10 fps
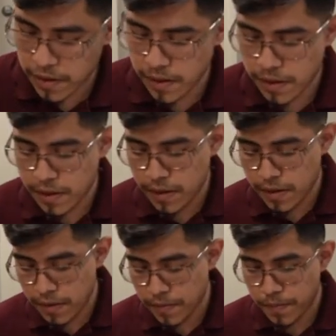
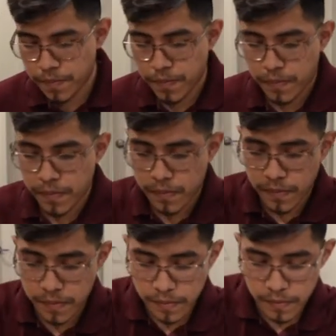
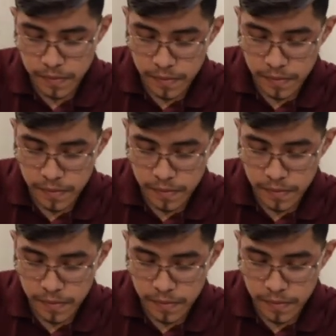(no one is talking)